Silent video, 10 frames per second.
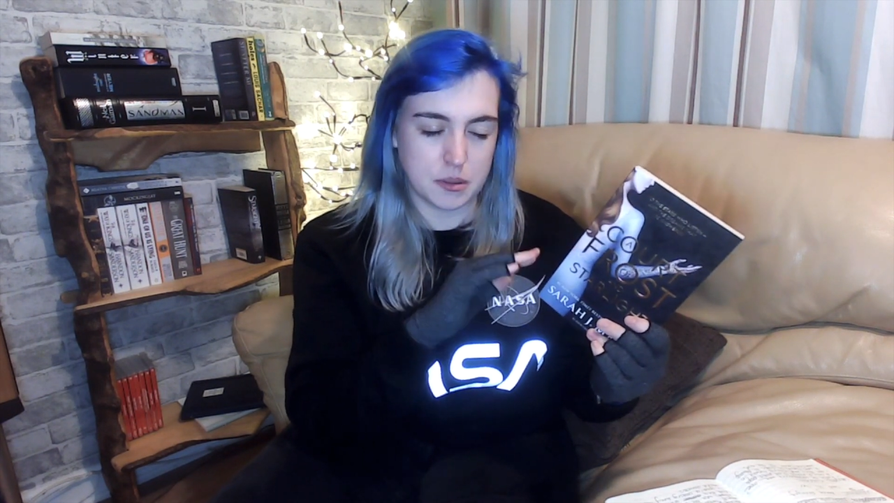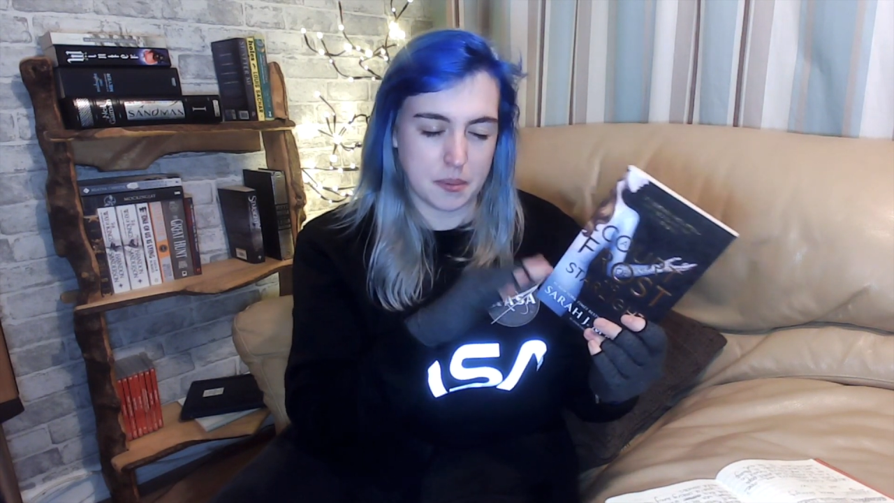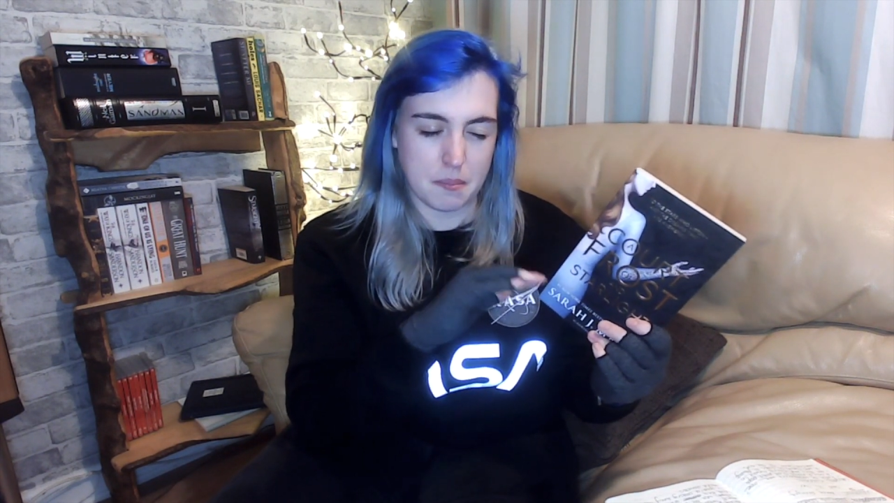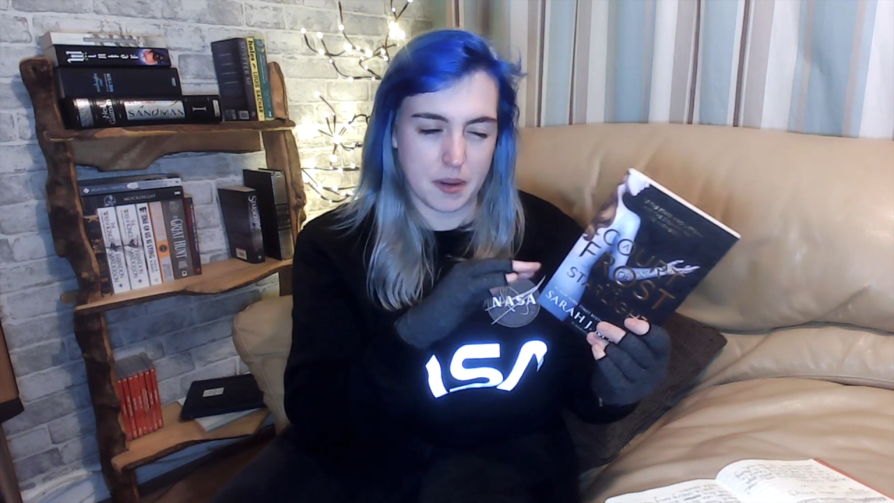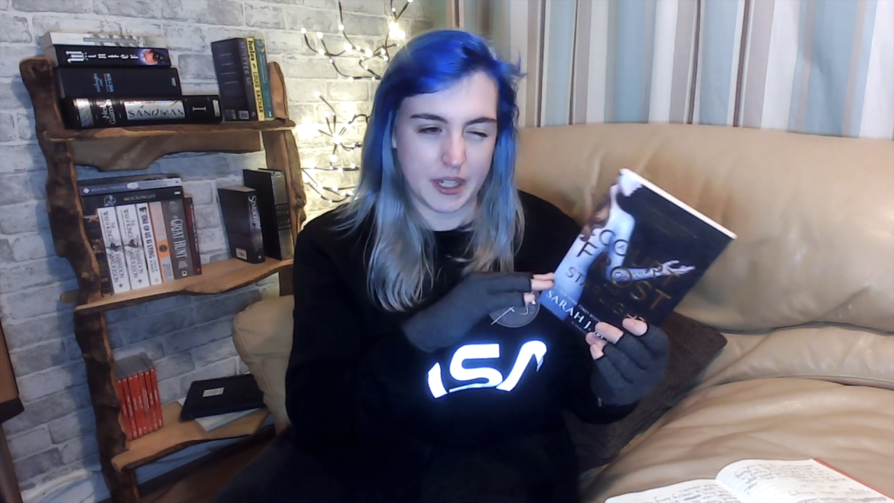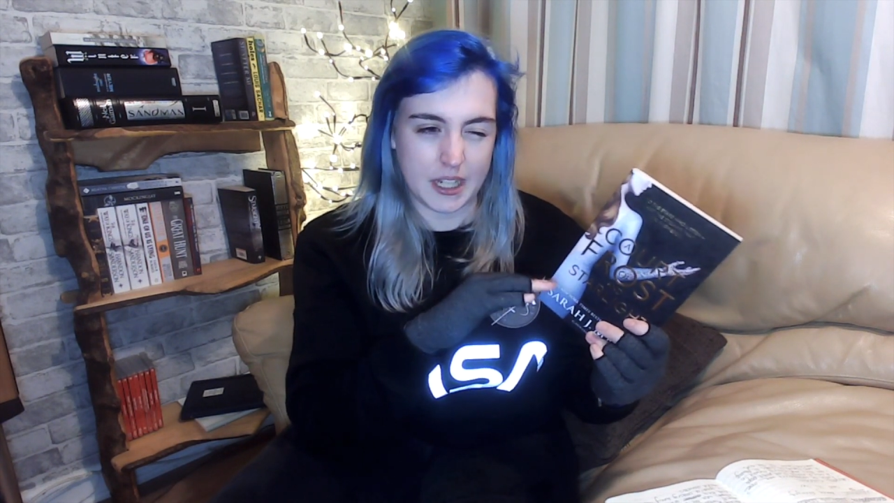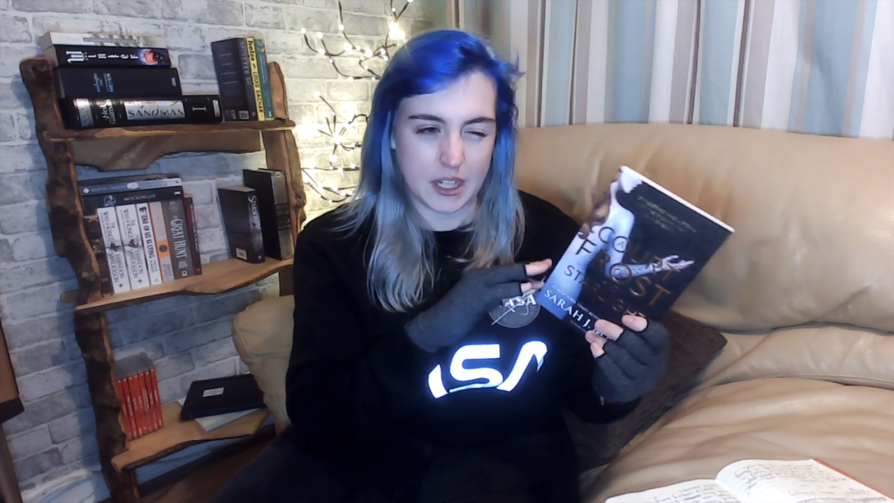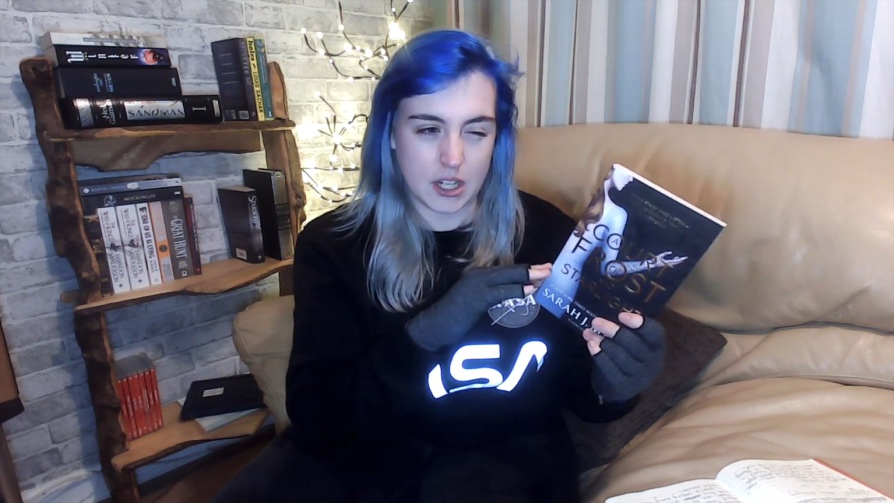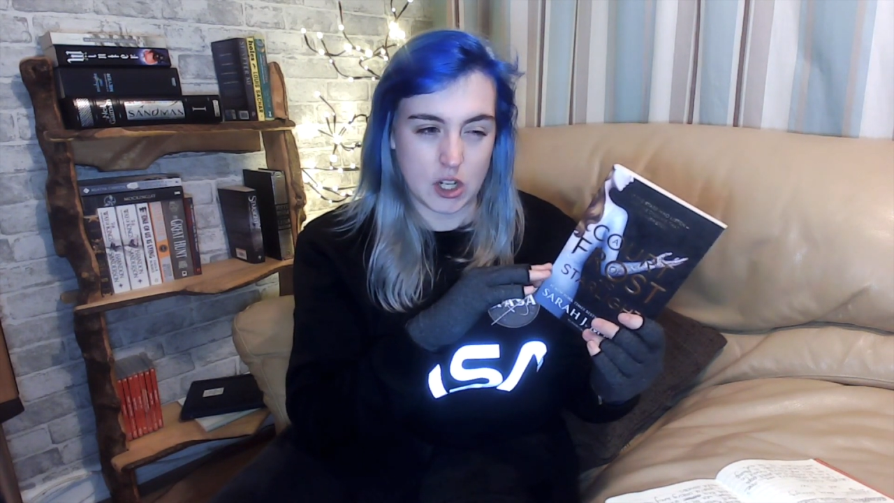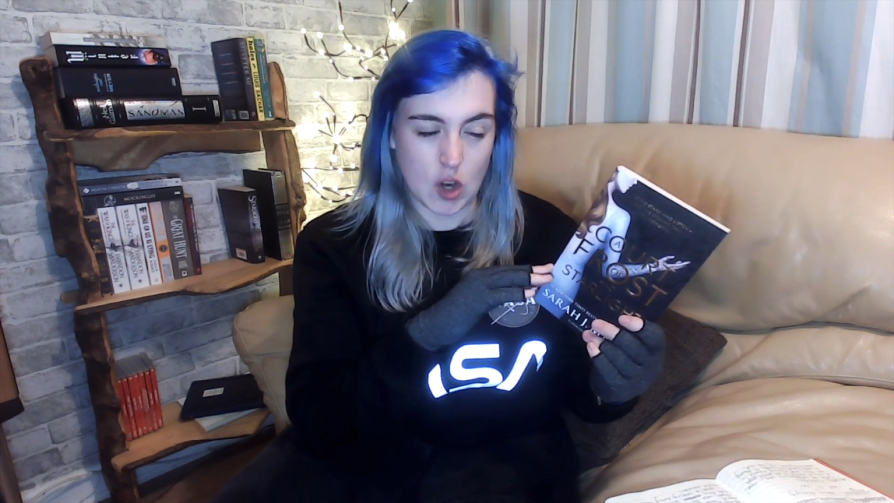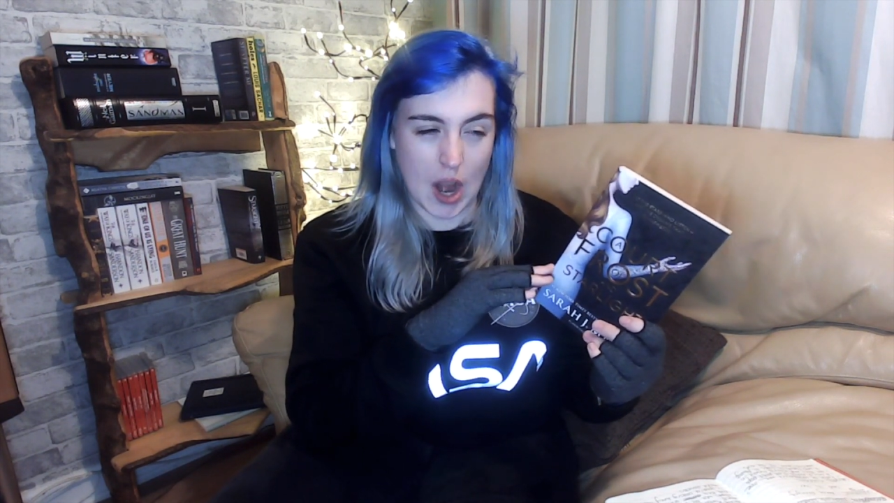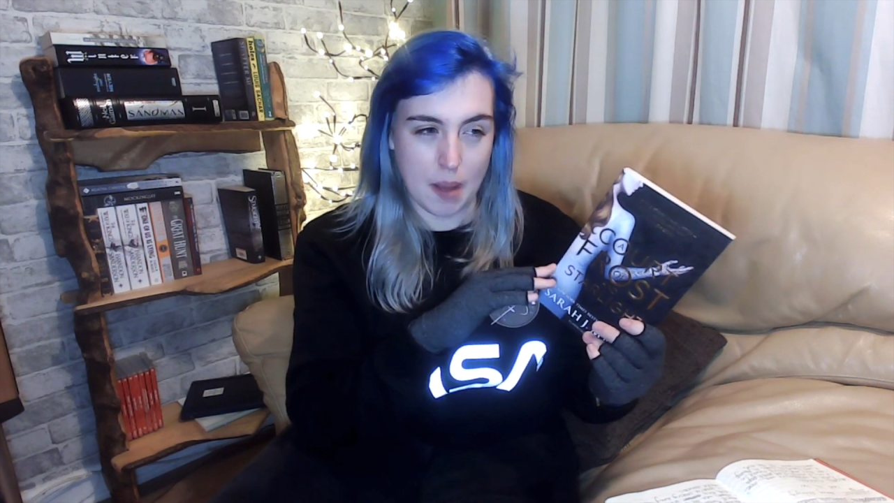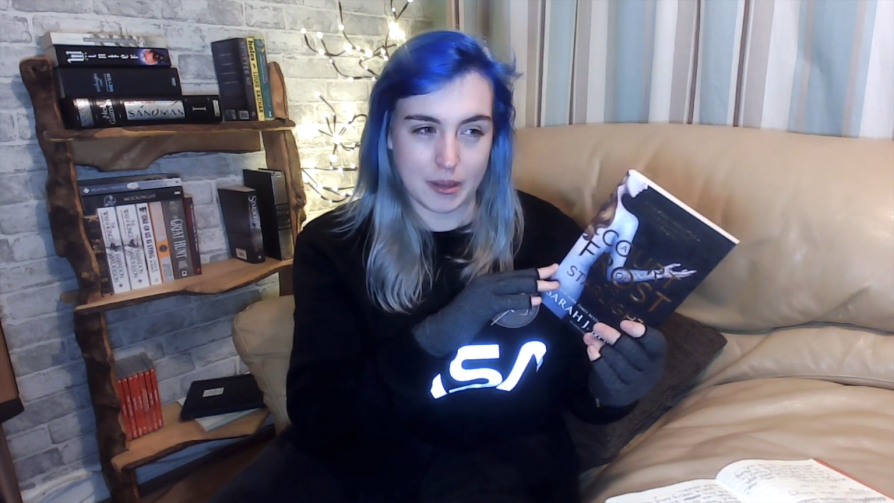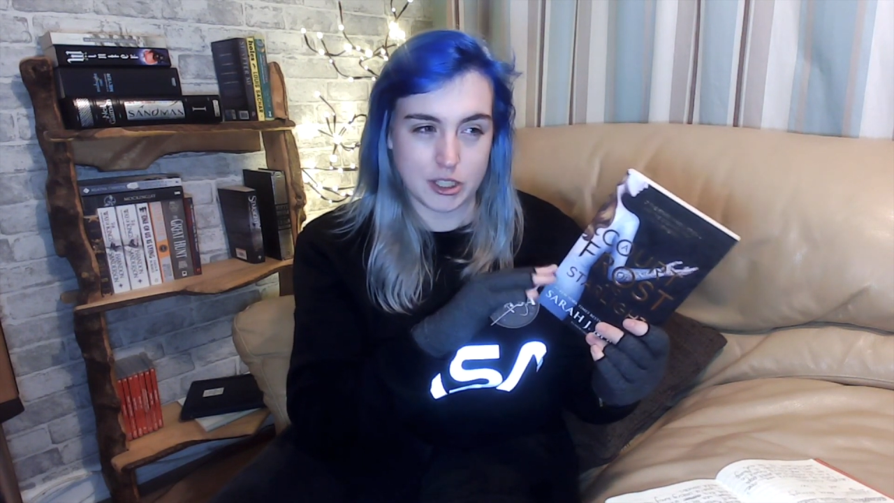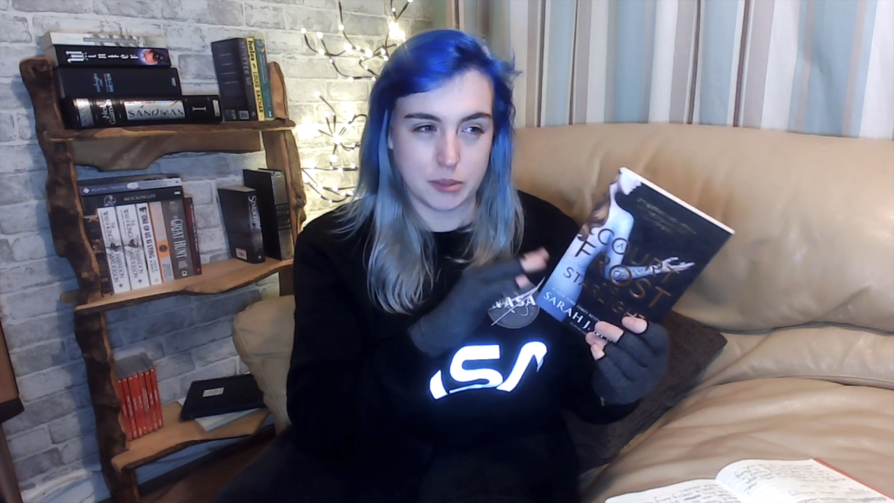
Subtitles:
a bit money grab-ish,